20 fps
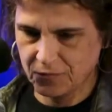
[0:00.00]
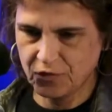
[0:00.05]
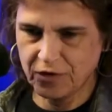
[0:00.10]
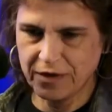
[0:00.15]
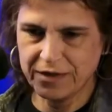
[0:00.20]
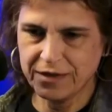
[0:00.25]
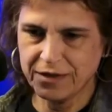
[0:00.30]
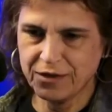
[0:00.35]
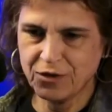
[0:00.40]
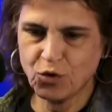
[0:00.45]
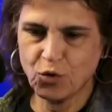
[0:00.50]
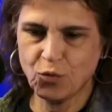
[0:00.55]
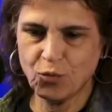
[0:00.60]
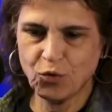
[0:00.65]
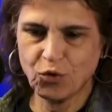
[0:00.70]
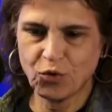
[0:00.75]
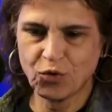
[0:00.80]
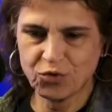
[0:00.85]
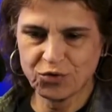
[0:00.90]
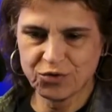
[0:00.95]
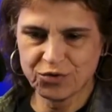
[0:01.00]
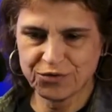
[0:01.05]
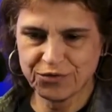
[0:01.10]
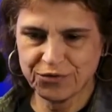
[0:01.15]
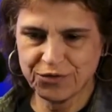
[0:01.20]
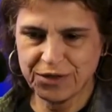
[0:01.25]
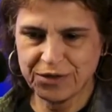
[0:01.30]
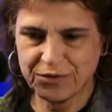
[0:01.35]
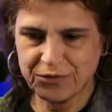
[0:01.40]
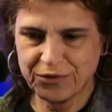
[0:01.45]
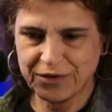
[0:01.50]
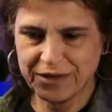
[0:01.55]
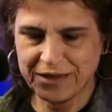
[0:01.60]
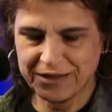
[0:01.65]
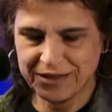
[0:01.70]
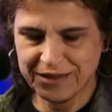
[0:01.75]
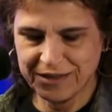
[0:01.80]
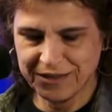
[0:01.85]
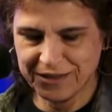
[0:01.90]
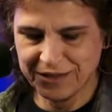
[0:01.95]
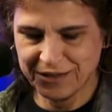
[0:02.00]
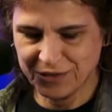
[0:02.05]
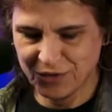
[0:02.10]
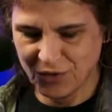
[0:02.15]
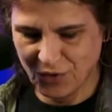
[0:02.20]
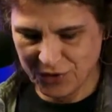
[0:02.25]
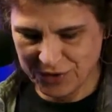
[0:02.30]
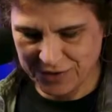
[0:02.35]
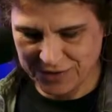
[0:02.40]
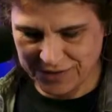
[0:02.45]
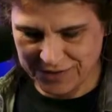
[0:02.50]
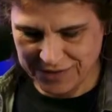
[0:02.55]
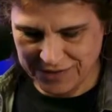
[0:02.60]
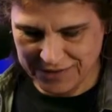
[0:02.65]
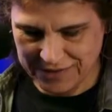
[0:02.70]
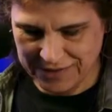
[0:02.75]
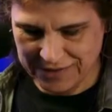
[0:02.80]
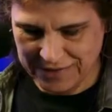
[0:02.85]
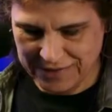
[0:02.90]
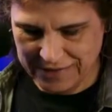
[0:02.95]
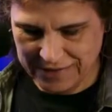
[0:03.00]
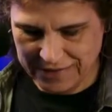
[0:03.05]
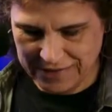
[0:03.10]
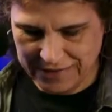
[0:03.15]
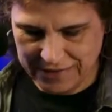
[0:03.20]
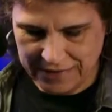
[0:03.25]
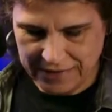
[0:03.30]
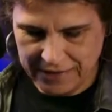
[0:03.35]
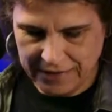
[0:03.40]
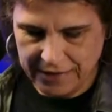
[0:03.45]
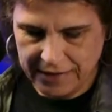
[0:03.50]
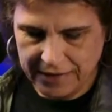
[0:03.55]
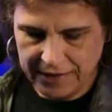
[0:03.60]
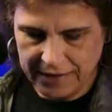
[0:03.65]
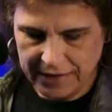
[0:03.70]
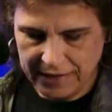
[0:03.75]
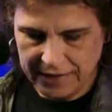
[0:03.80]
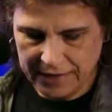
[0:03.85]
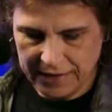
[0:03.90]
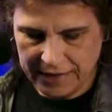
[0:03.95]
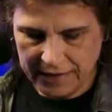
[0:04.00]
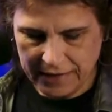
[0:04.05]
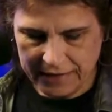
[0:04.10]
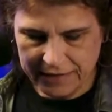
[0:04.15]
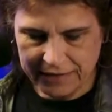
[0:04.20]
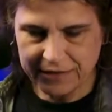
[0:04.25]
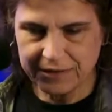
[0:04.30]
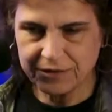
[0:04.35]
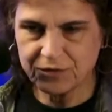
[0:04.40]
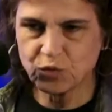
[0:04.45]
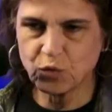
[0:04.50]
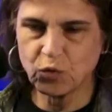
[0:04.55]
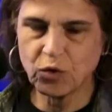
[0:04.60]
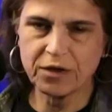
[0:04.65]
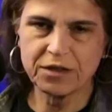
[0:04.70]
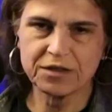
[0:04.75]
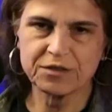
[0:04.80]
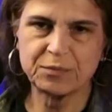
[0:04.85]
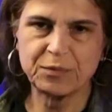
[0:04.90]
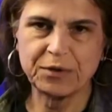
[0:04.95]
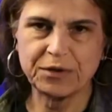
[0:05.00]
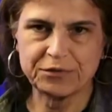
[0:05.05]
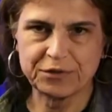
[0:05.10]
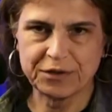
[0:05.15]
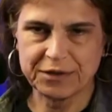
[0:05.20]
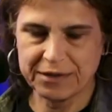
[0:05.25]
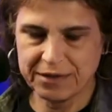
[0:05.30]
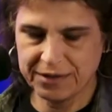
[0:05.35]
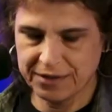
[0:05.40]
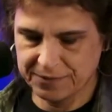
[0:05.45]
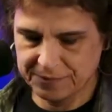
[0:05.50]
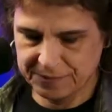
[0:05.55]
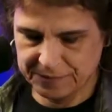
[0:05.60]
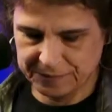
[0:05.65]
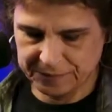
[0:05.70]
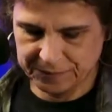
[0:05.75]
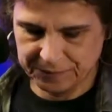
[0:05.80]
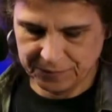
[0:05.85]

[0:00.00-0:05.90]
Very rumorous, very noisy, and it works perfectly.